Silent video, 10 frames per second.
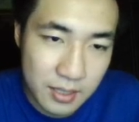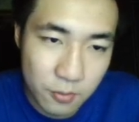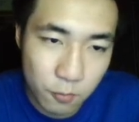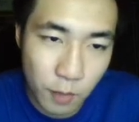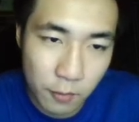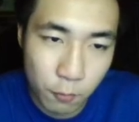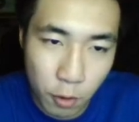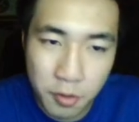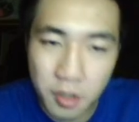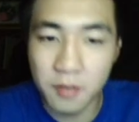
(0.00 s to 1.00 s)
what
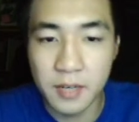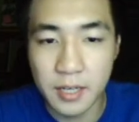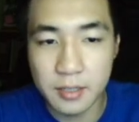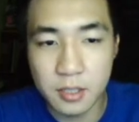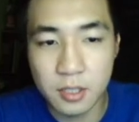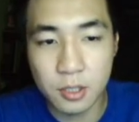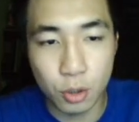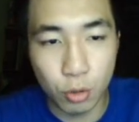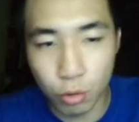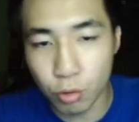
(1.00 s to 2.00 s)
Warrior of Light is
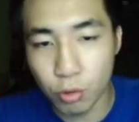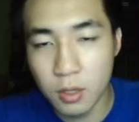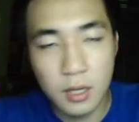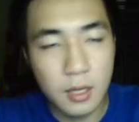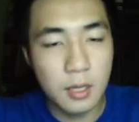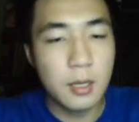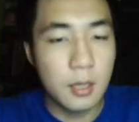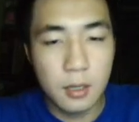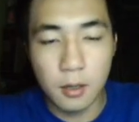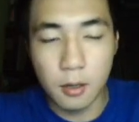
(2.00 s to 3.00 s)
so
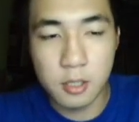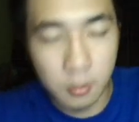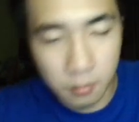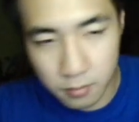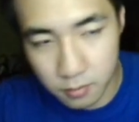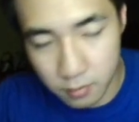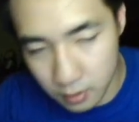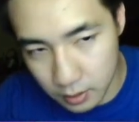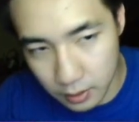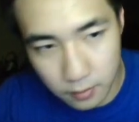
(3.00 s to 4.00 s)
awesome.
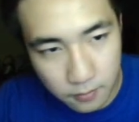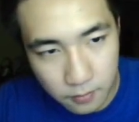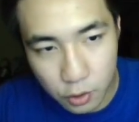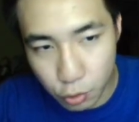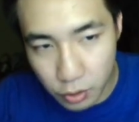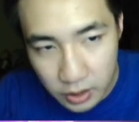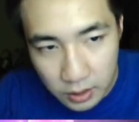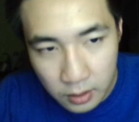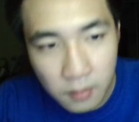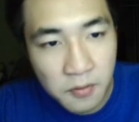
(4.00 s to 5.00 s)
Like 3
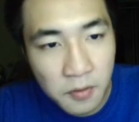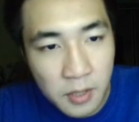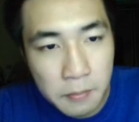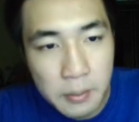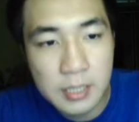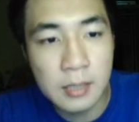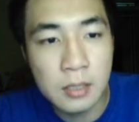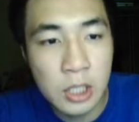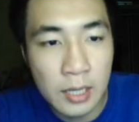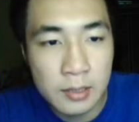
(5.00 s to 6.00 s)
turn, 50%
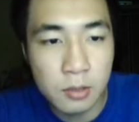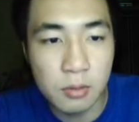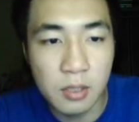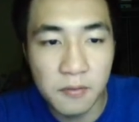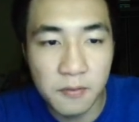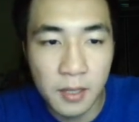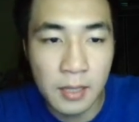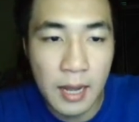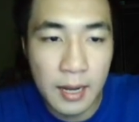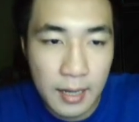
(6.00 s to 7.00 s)
chance to
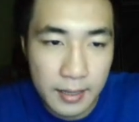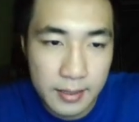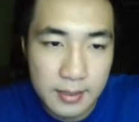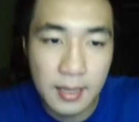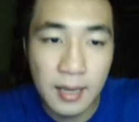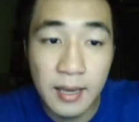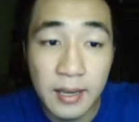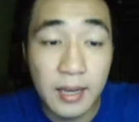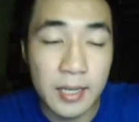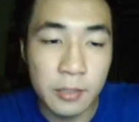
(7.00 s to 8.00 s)
defend allies,
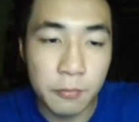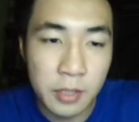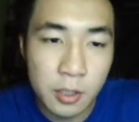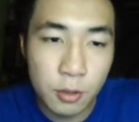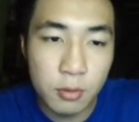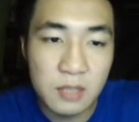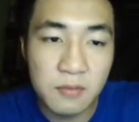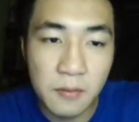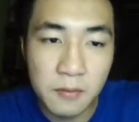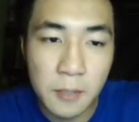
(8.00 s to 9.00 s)
and it reduces
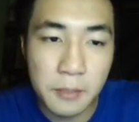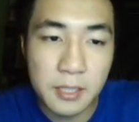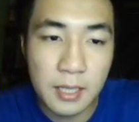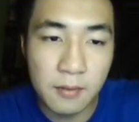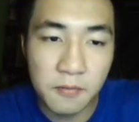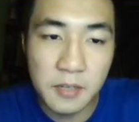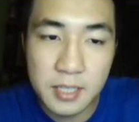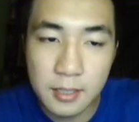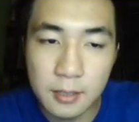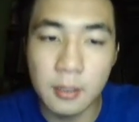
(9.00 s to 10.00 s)
50%
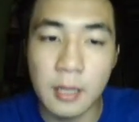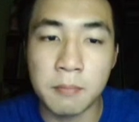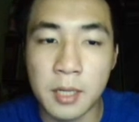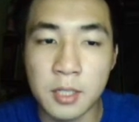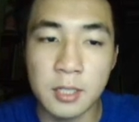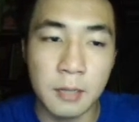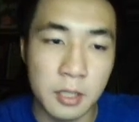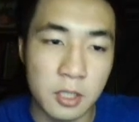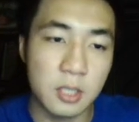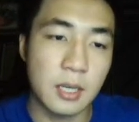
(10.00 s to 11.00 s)
physical and magic
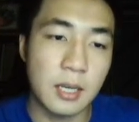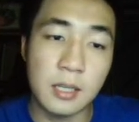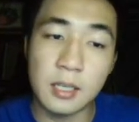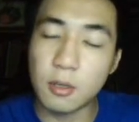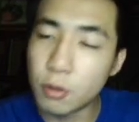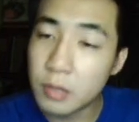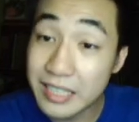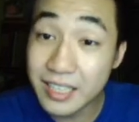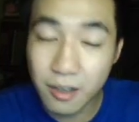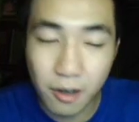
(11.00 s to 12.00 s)
damage, and it
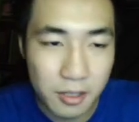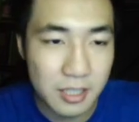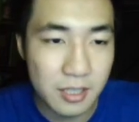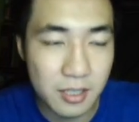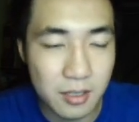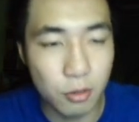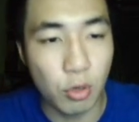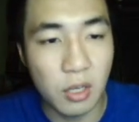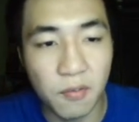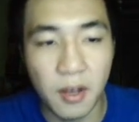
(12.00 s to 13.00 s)
only costs
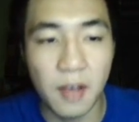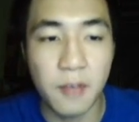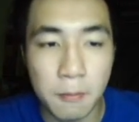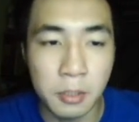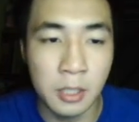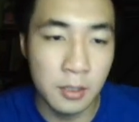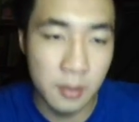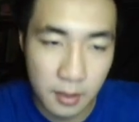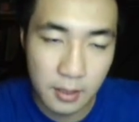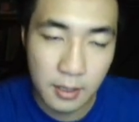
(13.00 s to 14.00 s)
25 MP.
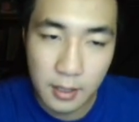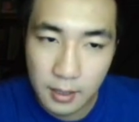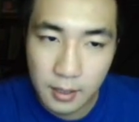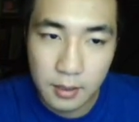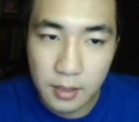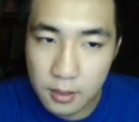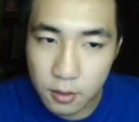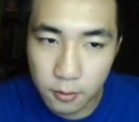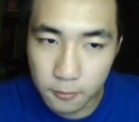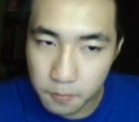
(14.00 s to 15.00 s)
Okay, so